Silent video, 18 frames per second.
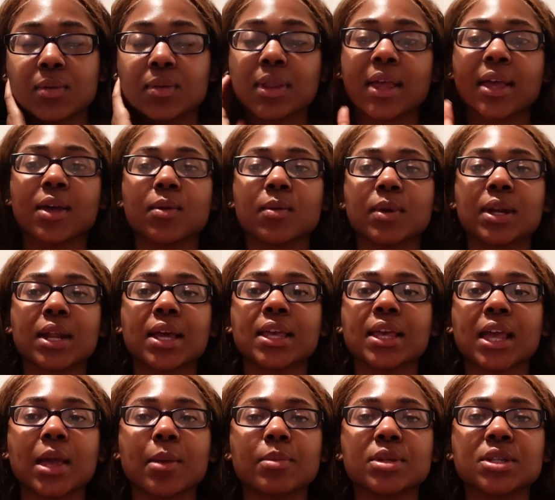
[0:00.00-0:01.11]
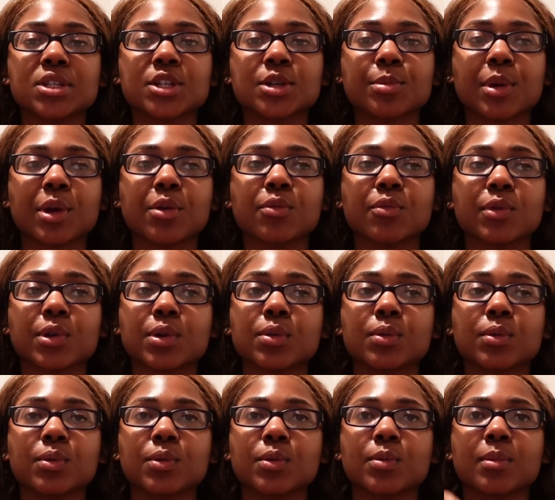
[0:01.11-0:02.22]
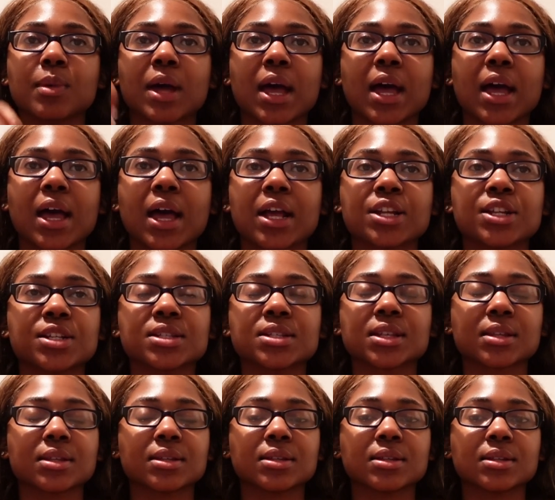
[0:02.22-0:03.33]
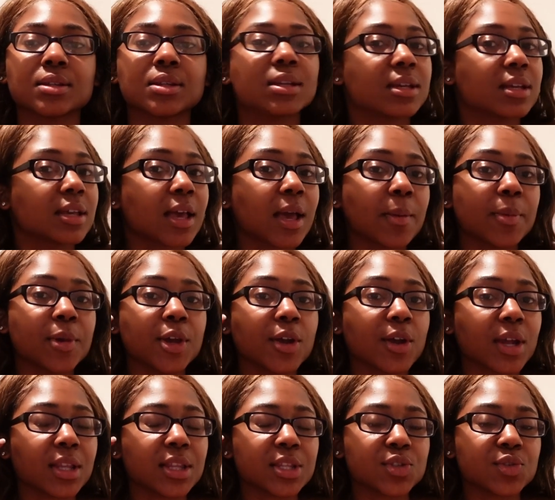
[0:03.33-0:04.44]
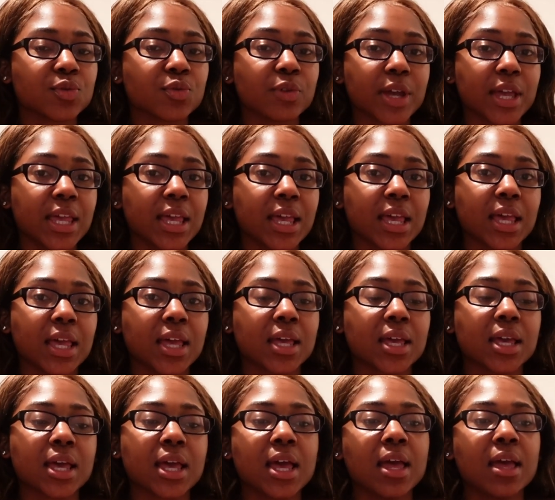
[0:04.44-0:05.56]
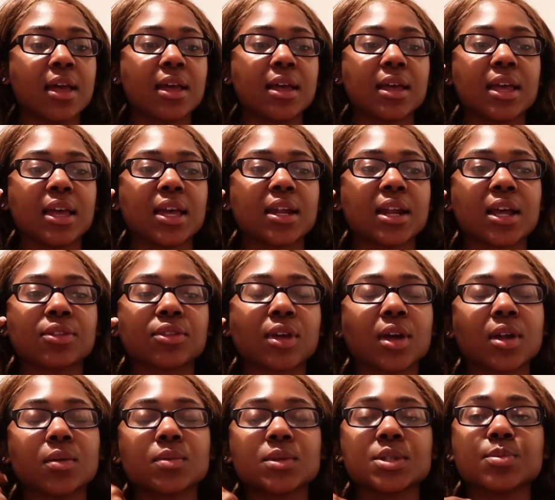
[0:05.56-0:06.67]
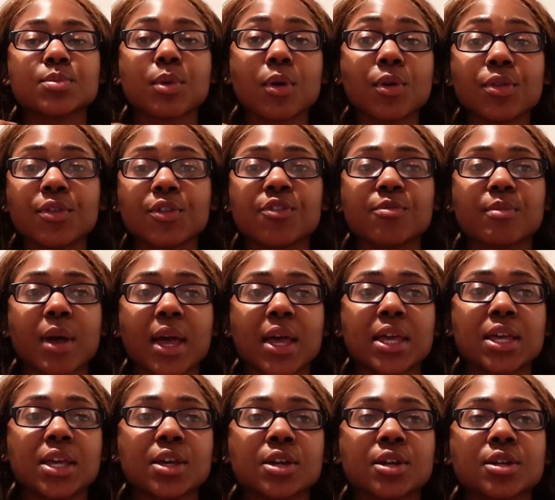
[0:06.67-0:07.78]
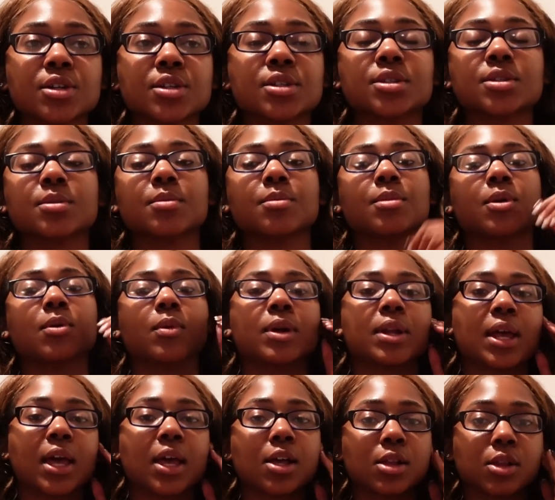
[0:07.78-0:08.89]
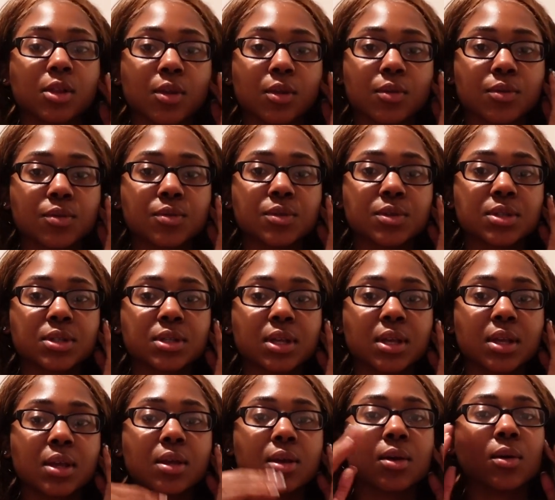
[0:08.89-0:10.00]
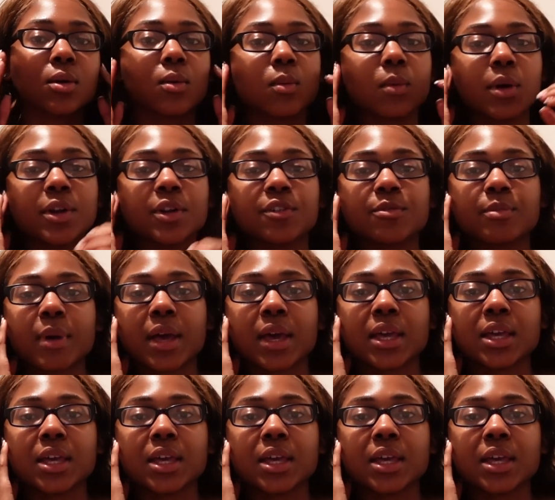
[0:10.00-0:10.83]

Like, when I came into my room, I just kept hearing this ringing, and I thought it was both of my ears, but when I close one of my